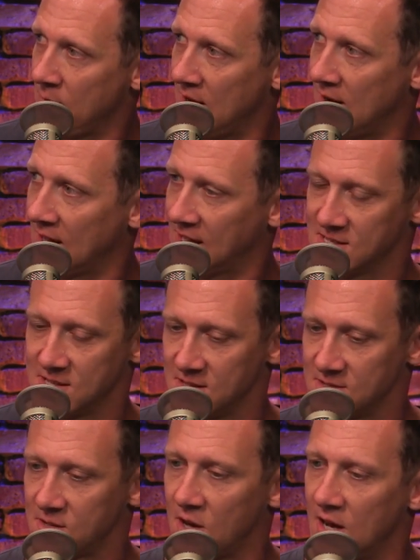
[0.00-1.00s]
And I guess
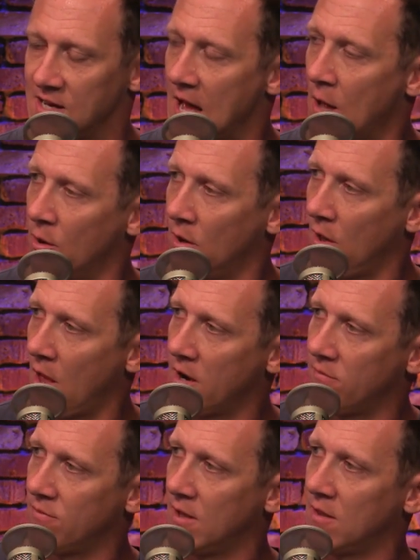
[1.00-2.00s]
it's cut down on a lot
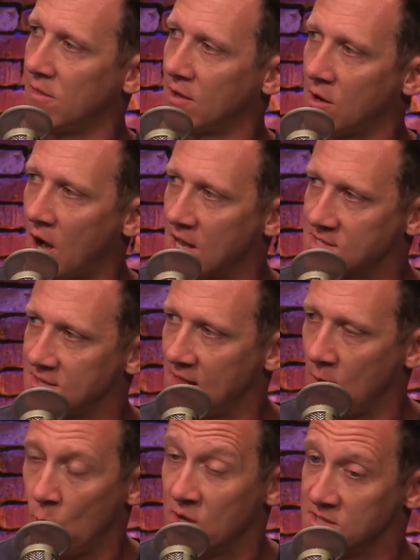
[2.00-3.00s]
of the, uh, the cost
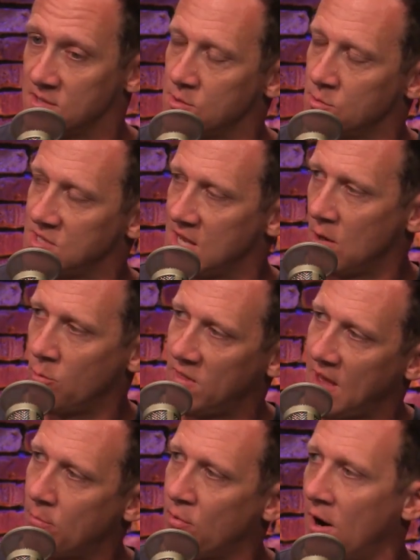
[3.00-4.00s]
that was associated with
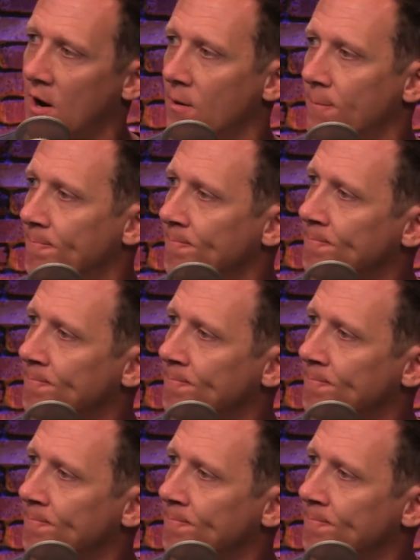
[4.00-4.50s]
that prior.